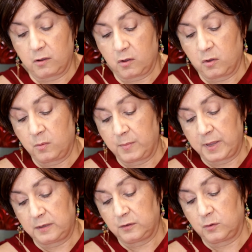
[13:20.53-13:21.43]
on
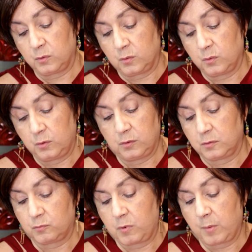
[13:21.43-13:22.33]
my little
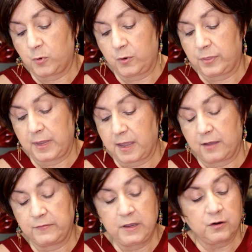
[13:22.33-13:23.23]
rubber thing I
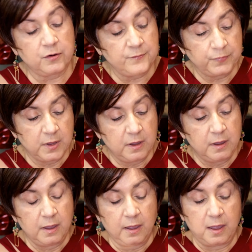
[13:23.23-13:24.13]
have here.
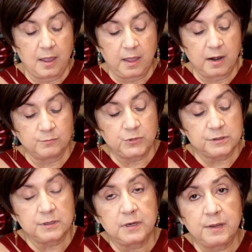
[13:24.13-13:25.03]
And I'm
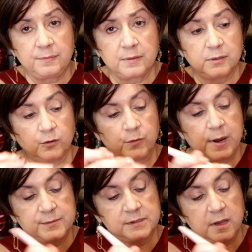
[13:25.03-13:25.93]
just going to
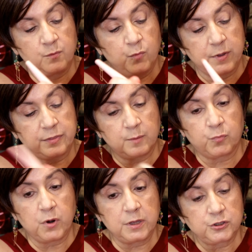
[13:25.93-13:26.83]
grab some with a
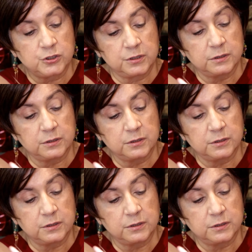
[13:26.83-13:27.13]
brush.